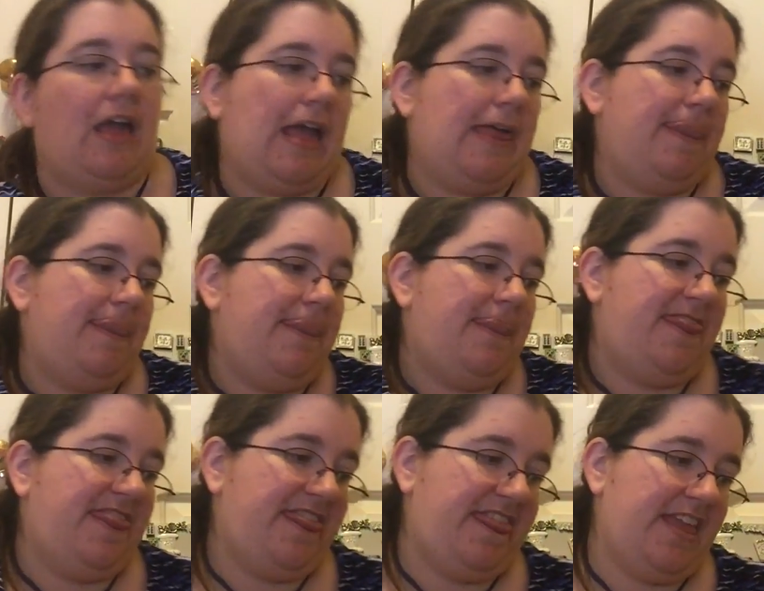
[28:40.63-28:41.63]
And
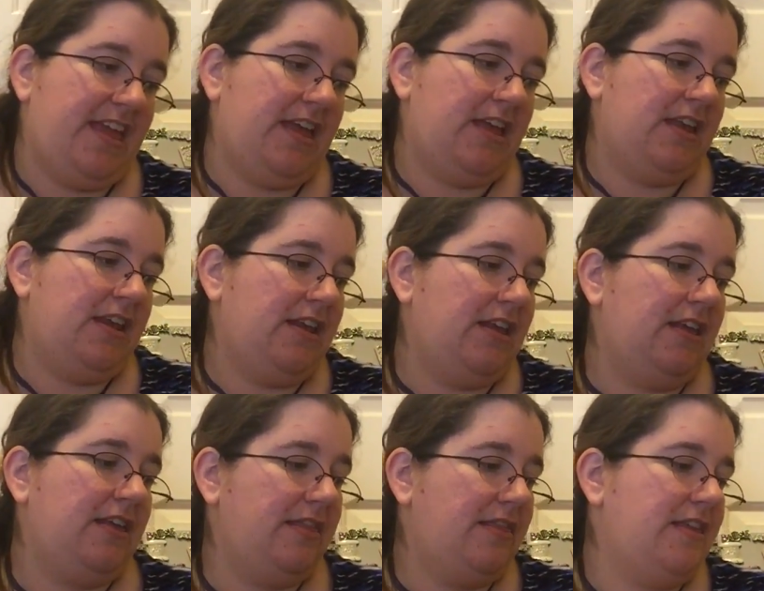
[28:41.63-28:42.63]
then
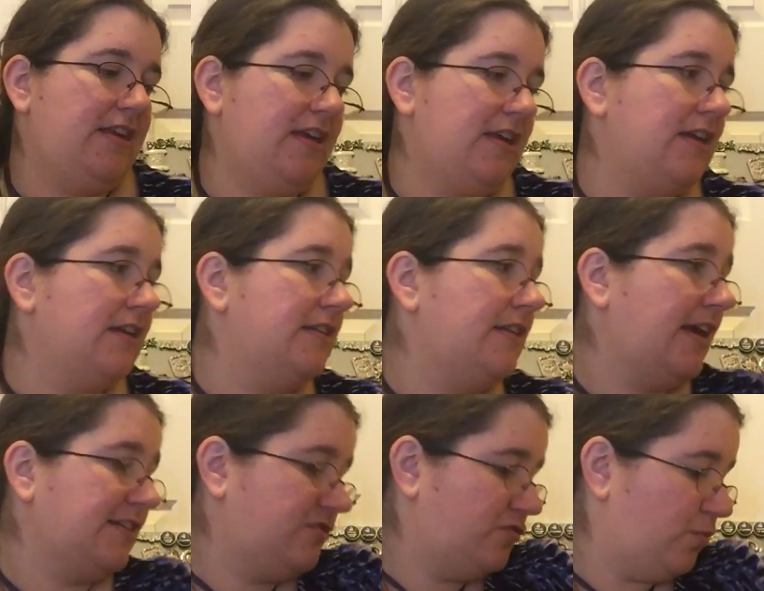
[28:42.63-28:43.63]
the
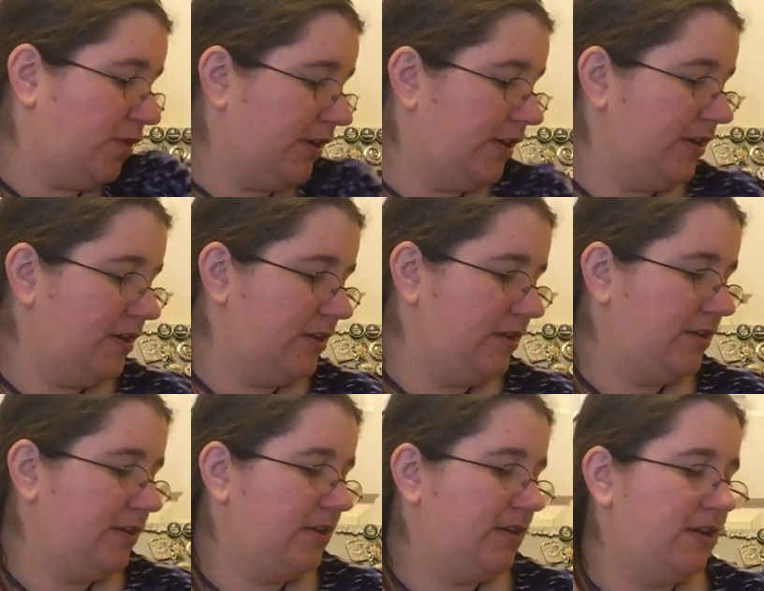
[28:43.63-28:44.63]
next one
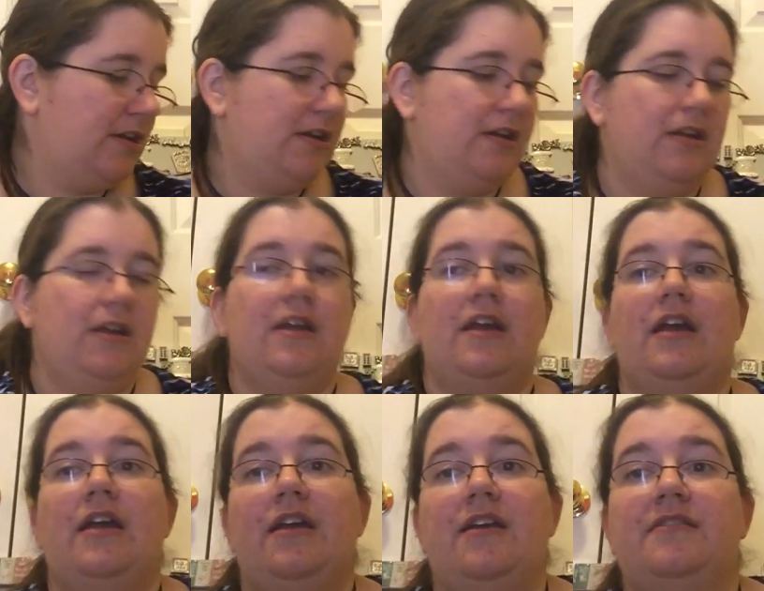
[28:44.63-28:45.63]

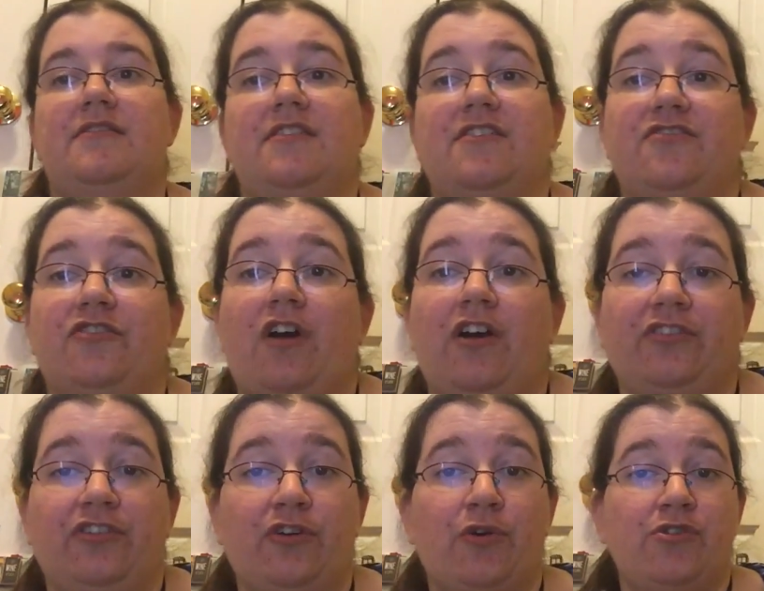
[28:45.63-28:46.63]
is the Sir
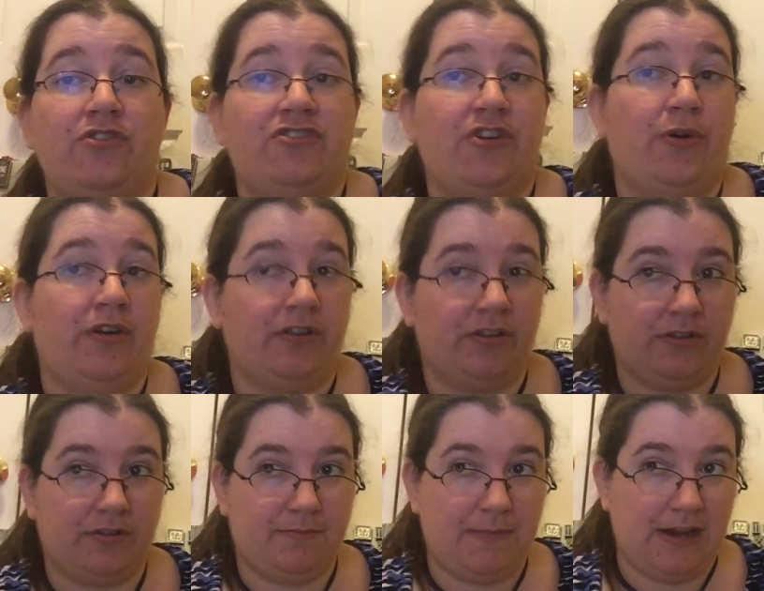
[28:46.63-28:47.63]
Arthur Conan
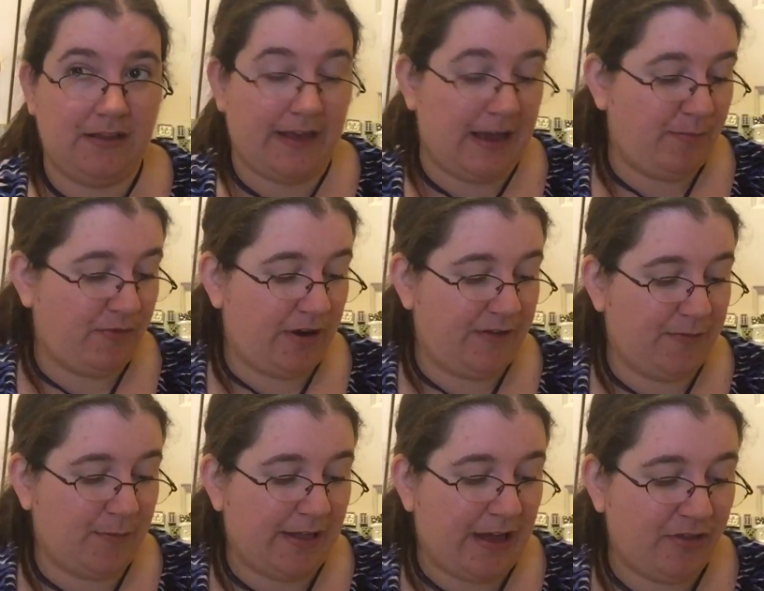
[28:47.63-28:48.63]
Doyle mini library
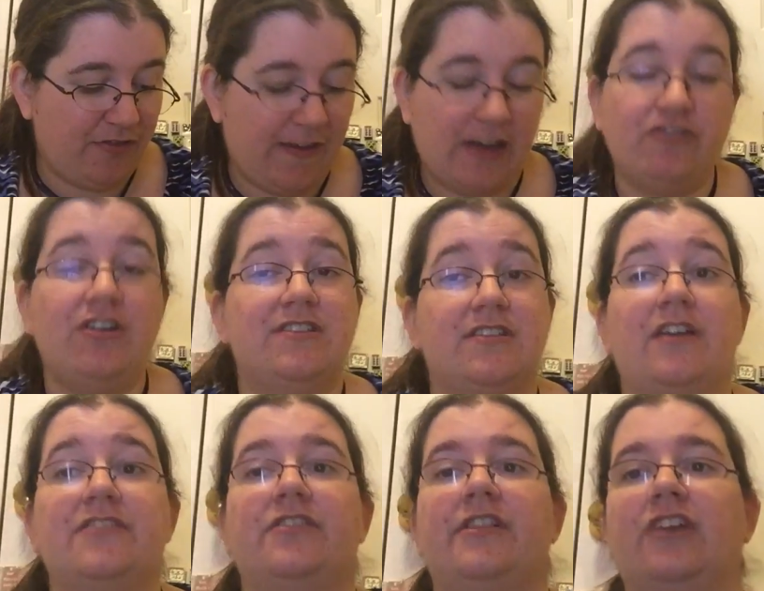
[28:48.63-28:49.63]
from Clouds Factory. It's
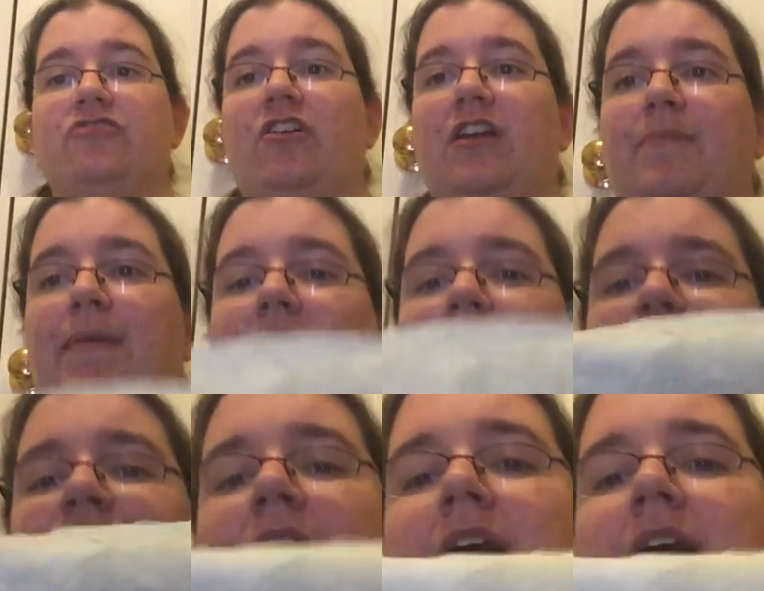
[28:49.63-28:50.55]
also an electronic pattern.